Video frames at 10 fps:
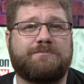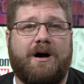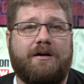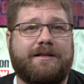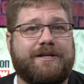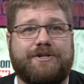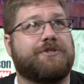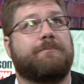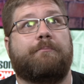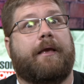
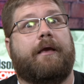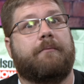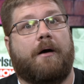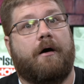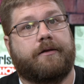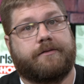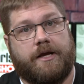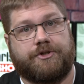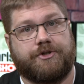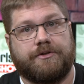politicians being
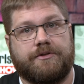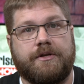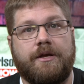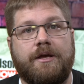politicians,